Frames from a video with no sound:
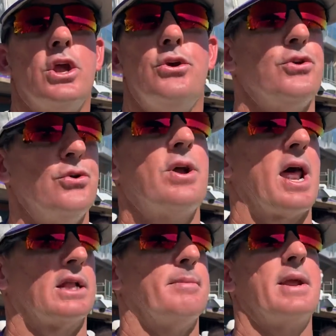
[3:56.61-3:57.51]
you've
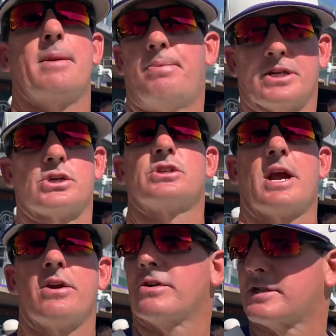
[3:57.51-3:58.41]
got to eliminate pitchers'
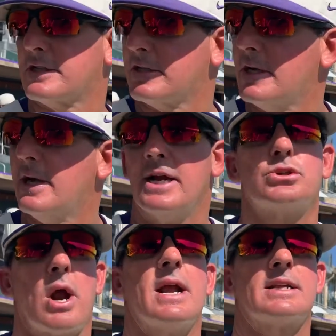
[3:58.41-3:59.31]
errors and
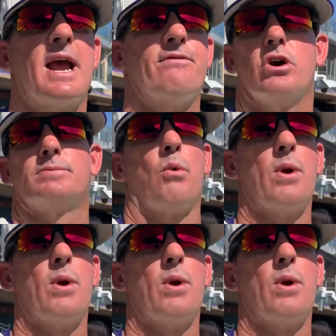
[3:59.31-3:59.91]
try not to have those. But